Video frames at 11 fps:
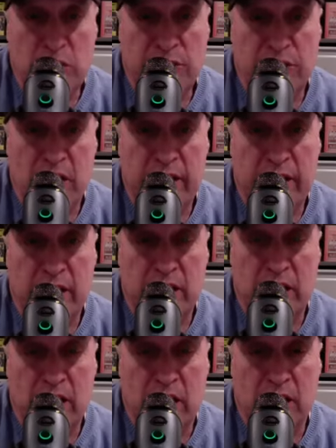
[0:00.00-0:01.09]
funny,
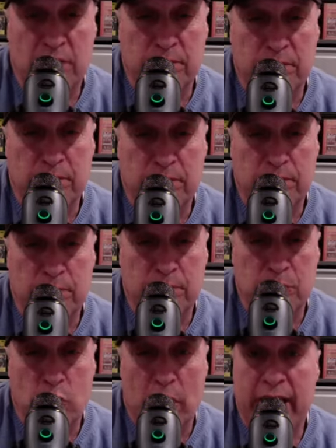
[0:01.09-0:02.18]

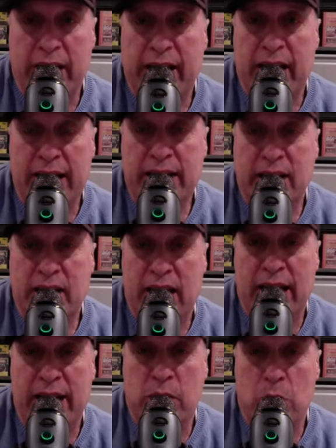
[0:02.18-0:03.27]
Ray, I kind of
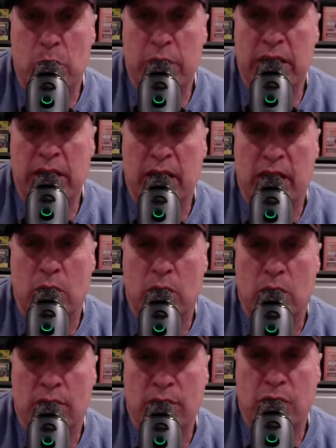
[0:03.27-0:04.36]
like when we did our
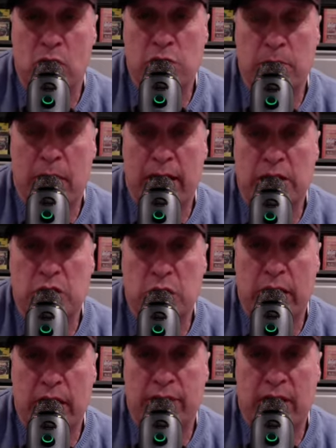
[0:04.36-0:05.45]
first mock
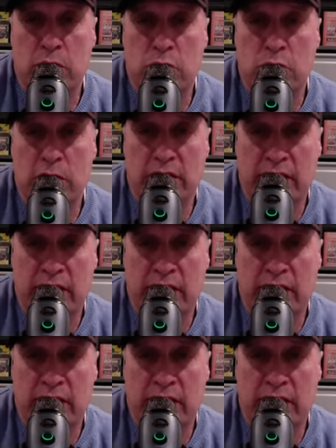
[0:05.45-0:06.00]
draft, I really